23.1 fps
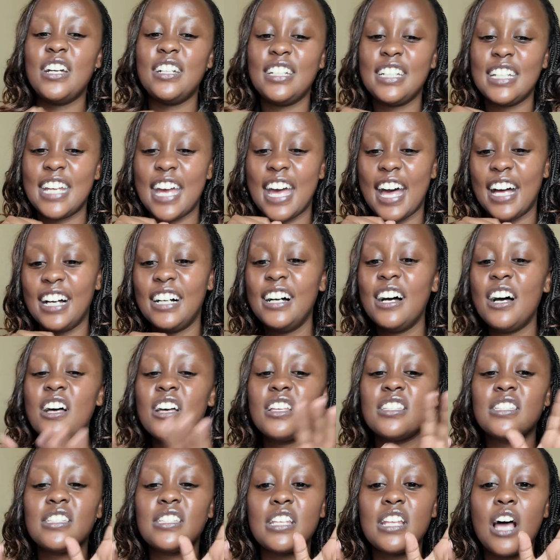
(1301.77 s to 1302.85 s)
Yeah,
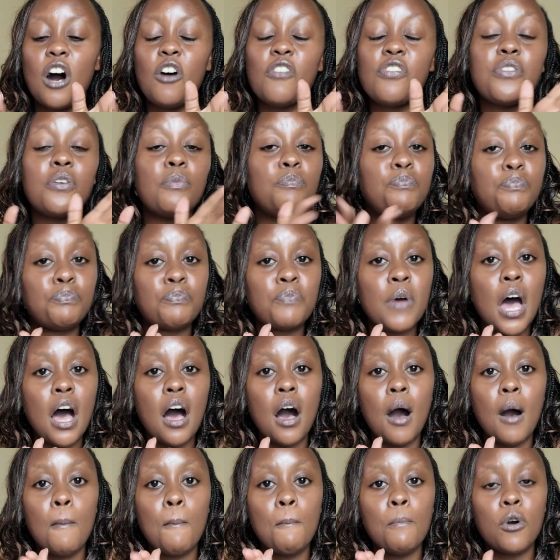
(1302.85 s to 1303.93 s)
now the
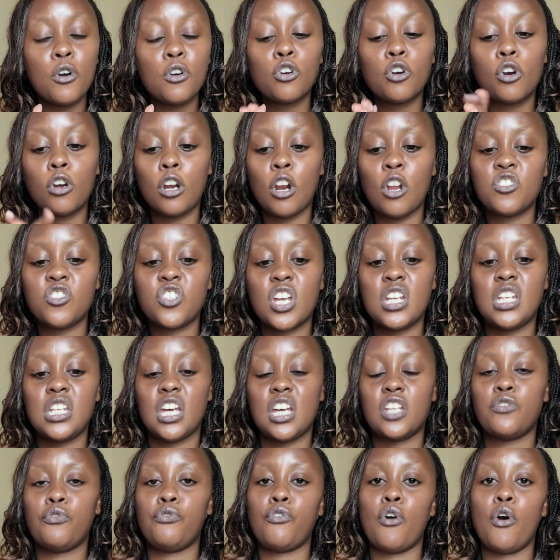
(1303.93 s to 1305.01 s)
book closure
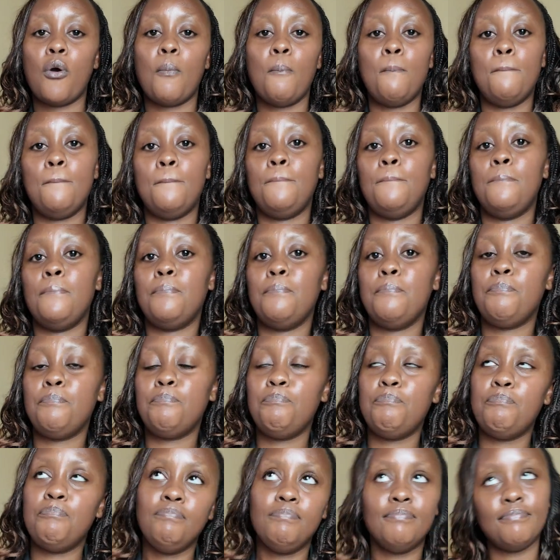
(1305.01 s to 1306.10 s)
date for
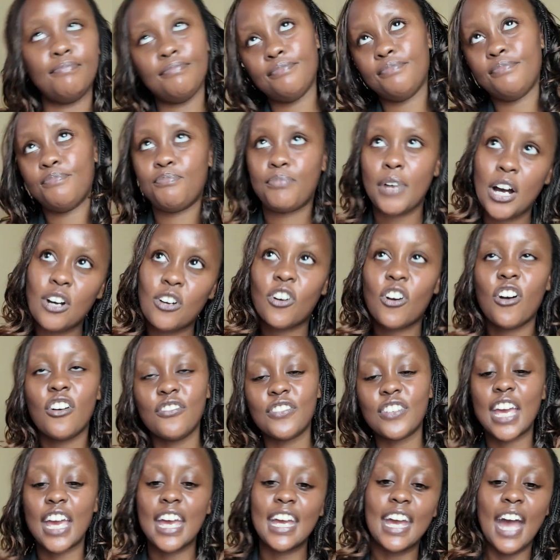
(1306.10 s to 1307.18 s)
Bank
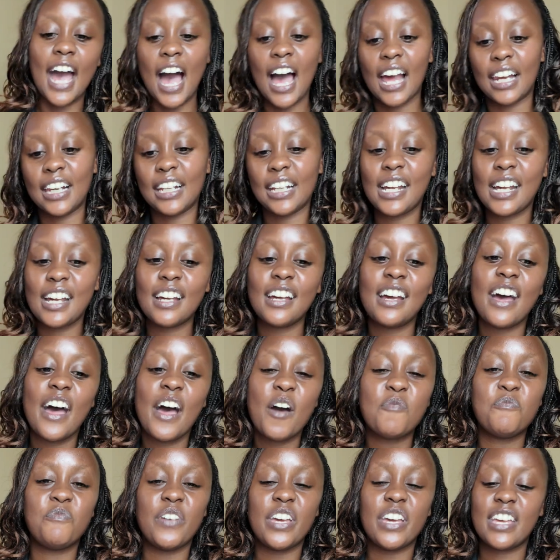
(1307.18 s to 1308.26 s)
of Kigali,
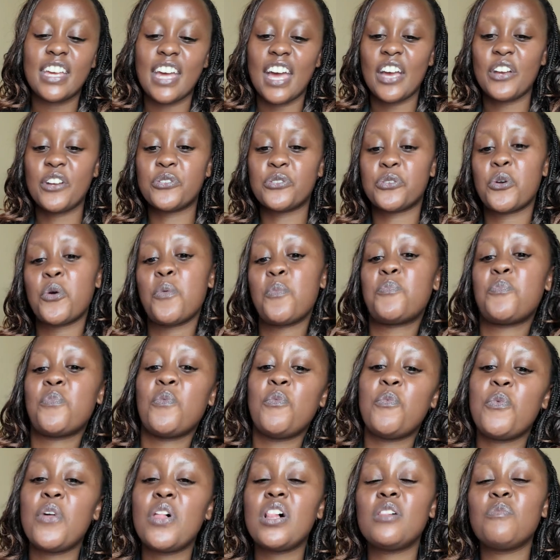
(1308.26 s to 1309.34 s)
BK Group,
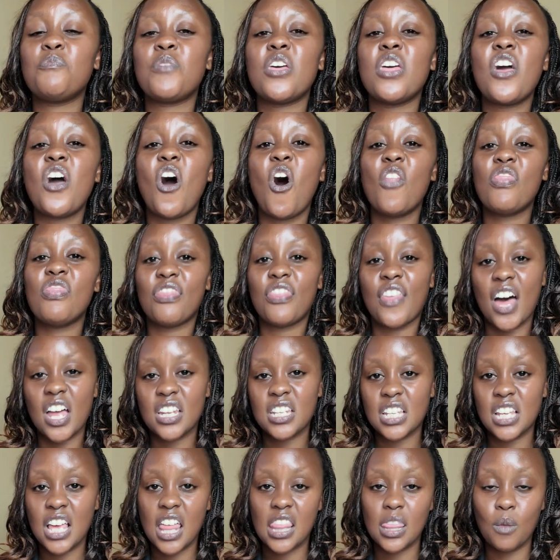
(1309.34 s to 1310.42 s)
will be on
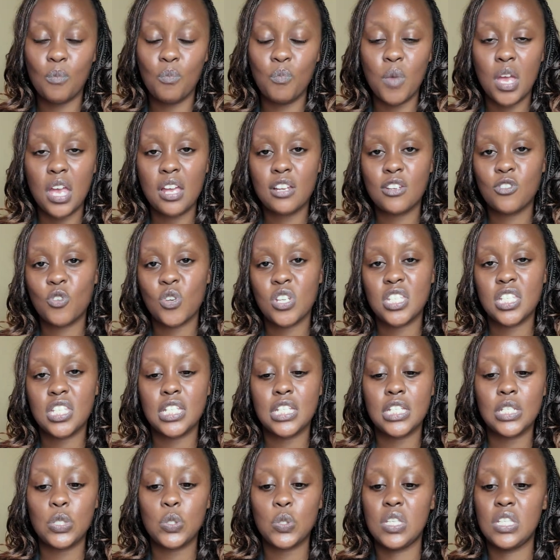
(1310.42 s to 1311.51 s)
30th May
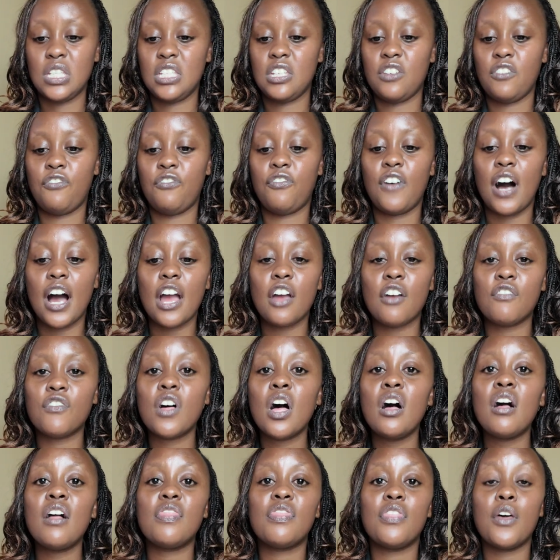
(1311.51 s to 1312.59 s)
2025.
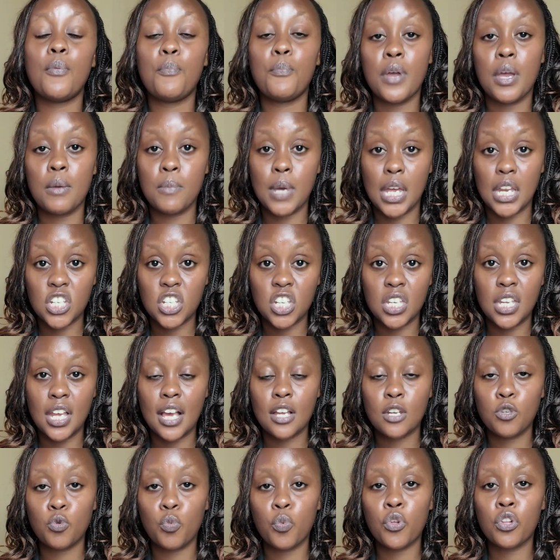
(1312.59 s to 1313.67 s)
The payment
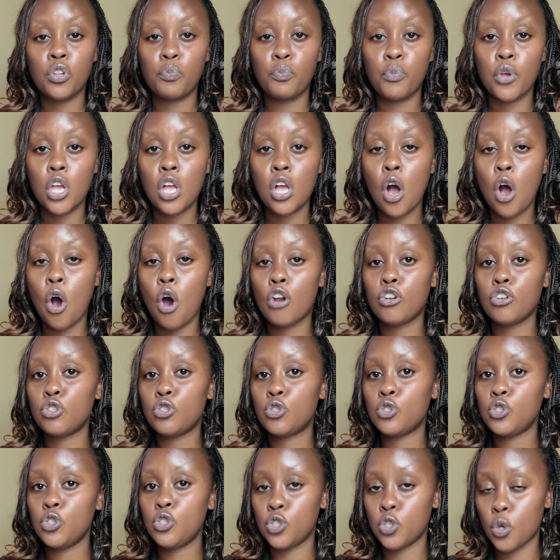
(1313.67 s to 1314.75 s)
date will be on
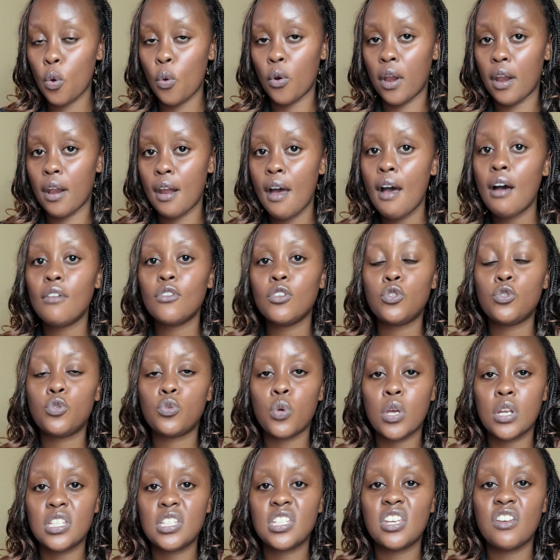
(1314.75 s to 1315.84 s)
June
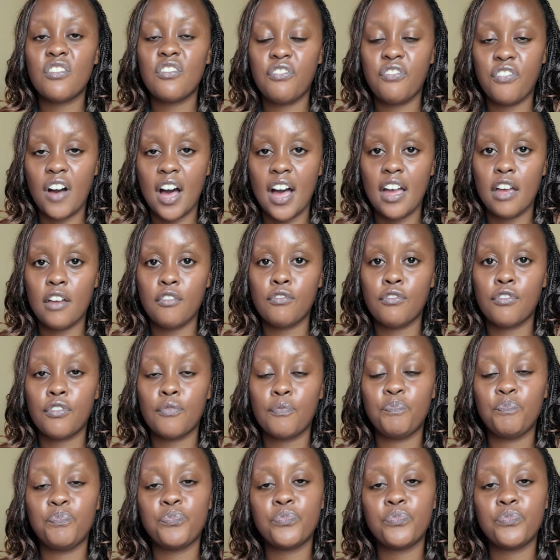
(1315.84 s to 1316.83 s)
25,